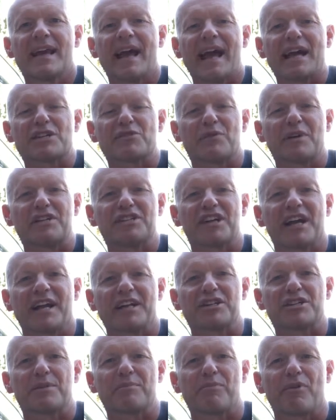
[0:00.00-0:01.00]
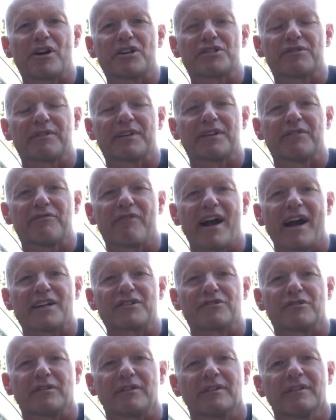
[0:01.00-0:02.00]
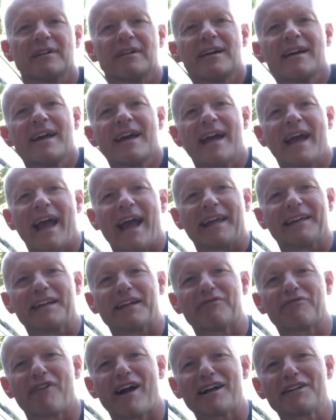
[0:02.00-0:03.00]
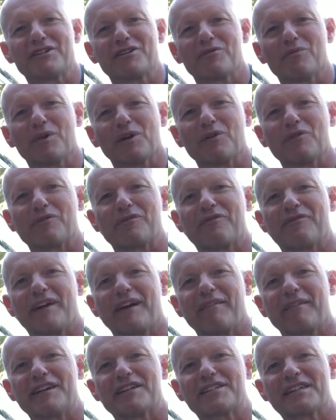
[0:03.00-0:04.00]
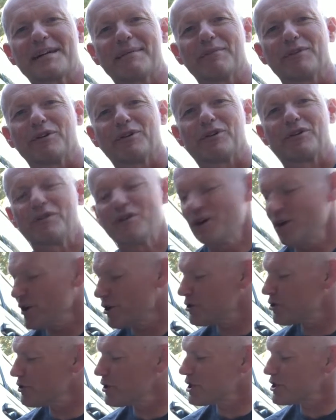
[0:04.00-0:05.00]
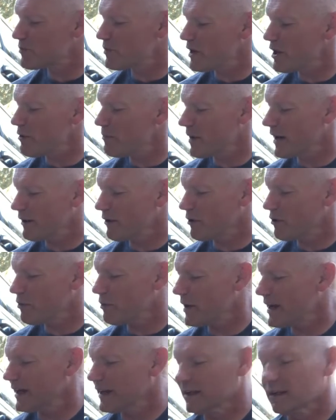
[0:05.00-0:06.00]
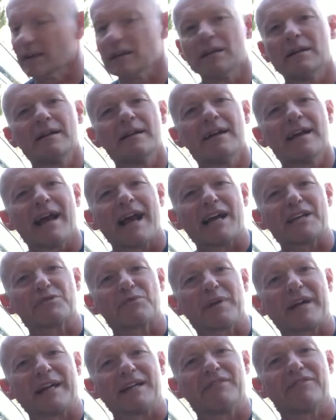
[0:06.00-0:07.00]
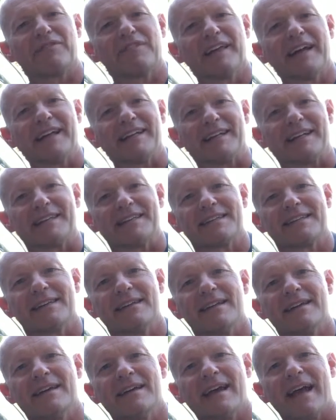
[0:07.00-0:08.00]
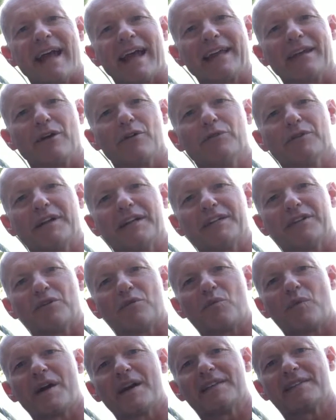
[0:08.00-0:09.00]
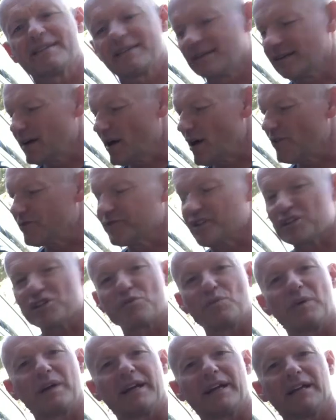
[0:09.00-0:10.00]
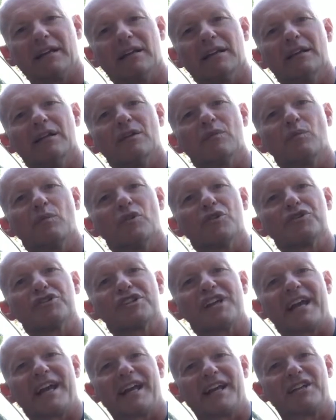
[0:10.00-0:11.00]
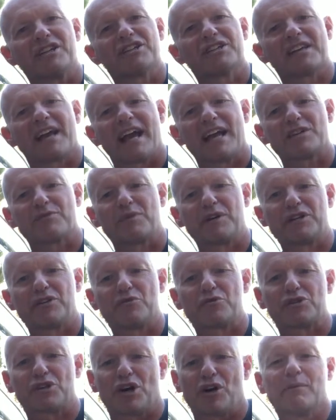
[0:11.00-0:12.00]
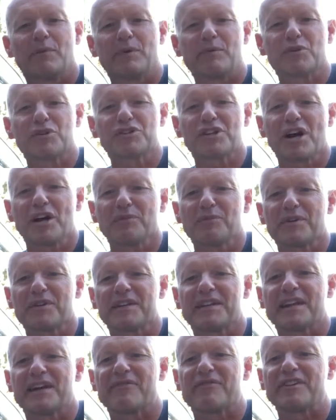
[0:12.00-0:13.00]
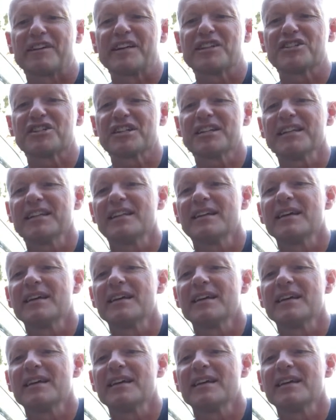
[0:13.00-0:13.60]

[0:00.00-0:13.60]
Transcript: as we change the pressure in the fracture. And that fracture will look very similar to this wheelbarrow wheel as we inflate it, and only the width of this wheel will change as we do so. We will start with a definition